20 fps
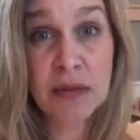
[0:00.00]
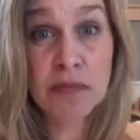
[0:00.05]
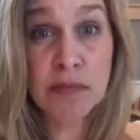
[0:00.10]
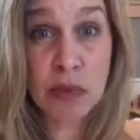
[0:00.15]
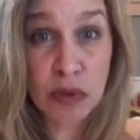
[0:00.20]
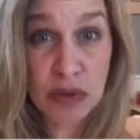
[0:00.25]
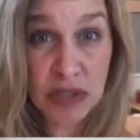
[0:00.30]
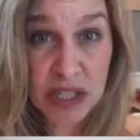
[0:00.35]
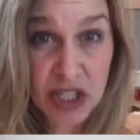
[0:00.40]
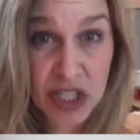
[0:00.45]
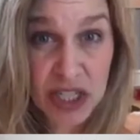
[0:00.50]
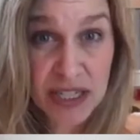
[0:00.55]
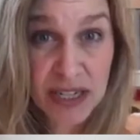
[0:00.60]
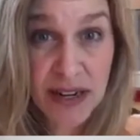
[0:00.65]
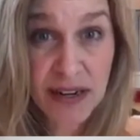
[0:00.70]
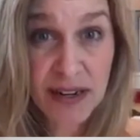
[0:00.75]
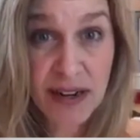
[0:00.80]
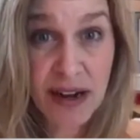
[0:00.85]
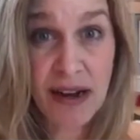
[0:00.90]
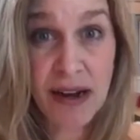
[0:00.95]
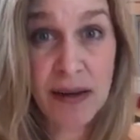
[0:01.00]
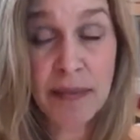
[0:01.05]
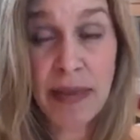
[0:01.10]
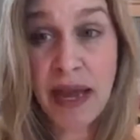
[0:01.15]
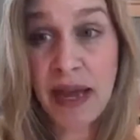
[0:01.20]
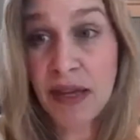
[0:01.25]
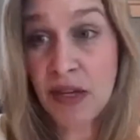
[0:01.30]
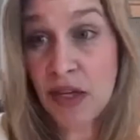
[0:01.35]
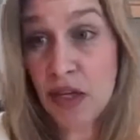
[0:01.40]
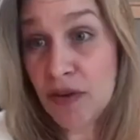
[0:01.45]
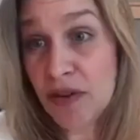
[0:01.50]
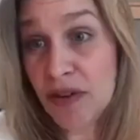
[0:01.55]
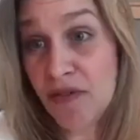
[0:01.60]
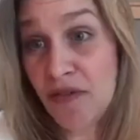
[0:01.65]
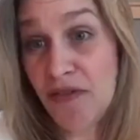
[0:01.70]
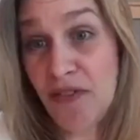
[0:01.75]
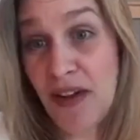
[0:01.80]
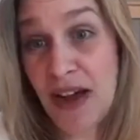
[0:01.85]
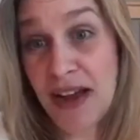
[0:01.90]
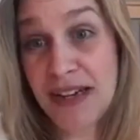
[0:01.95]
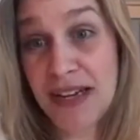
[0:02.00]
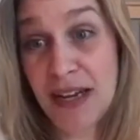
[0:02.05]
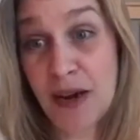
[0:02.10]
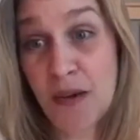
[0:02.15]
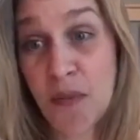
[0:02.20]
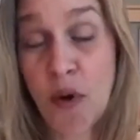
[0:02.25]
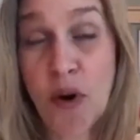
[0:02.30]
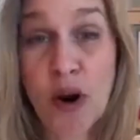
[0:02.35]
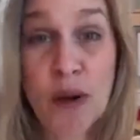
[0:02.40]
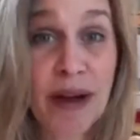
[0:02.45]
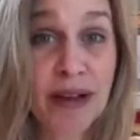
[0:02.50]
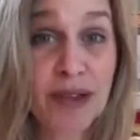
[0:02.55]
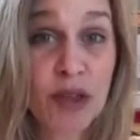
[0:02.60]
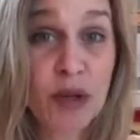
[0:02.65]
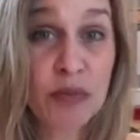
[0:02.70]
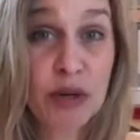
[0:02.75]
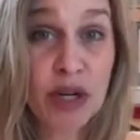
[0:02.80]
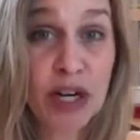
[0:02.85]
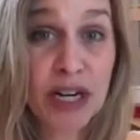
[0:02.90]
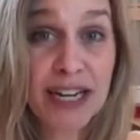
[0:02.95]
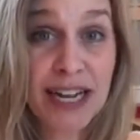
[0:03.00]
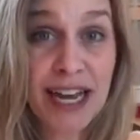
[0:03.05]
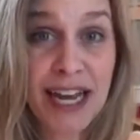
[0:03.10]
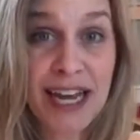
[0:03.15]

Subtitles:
moolahgy.com, and you can find out more about the book